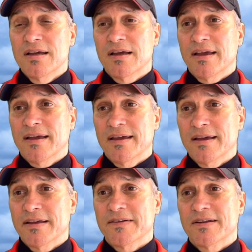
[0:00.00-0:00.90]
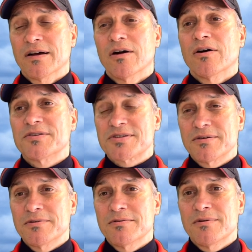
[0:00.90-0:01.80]
And
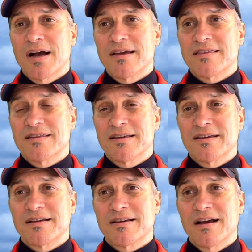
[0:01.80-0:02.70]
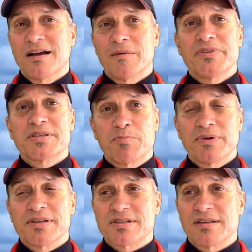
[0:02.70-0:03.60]
also, I think this
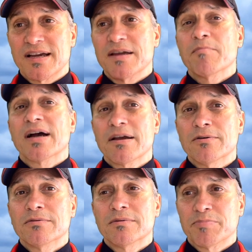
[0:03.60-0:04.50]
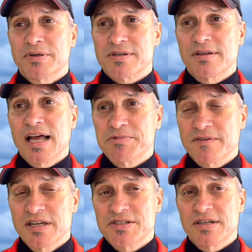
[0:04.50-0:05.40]
brings to light my own personal
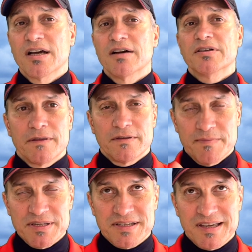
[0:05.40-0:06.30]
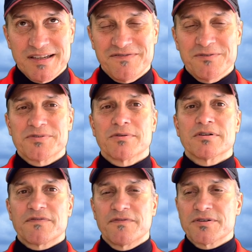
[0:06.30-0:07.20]
observation of a domesticated food
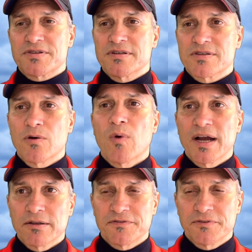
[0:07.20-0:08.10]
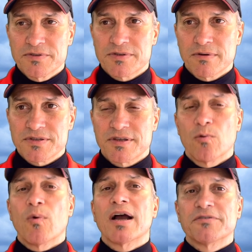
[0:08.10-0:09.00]
source versus a wild food source. That a
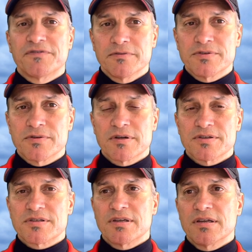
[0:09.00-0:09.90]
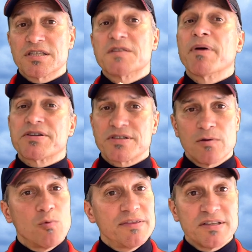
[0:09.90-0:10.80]
wild food source, especially
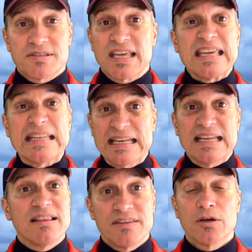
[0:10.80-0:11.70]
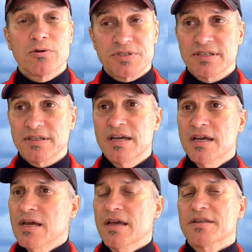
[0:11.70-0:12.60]
one that's hidden in the ocean,
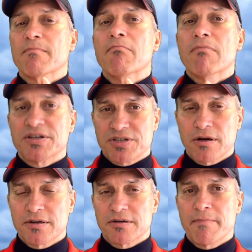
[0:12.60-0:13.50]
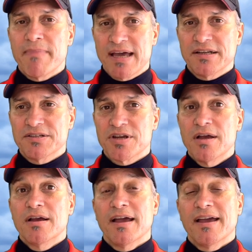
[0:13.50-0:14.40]
is much harder to manage.
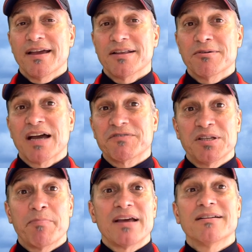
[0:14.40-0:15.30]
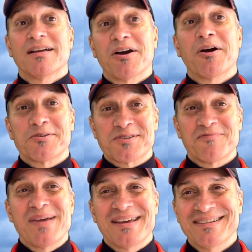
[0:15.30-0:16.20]
And you have to depend on the hearts of
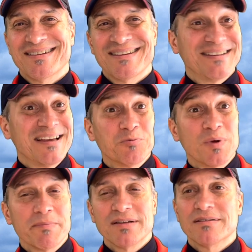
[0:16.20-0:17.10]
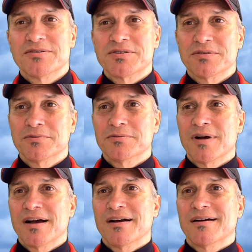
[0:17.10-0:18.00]
men and women to
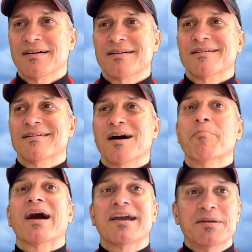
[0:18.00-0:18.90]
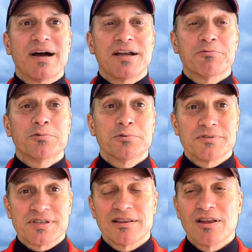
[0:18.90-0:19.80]
abide by
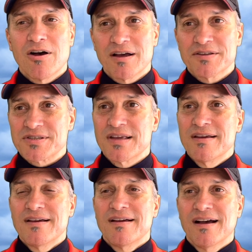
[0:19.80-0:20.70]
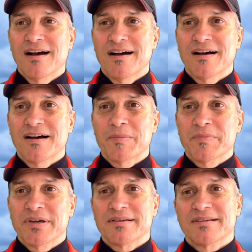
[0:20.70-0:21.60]
rules and laws
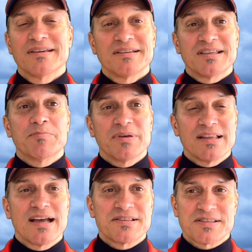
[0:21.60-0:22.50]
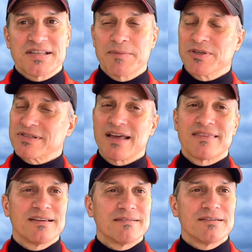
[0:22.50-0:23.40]
and keeping that sustainable. So I
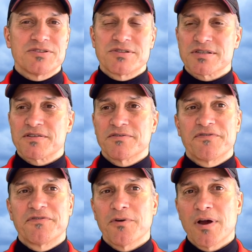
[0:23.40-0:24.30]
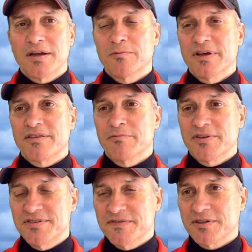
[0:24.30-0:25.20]
think it's just fraught
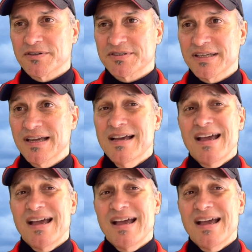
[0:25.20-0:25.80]
with difficulty.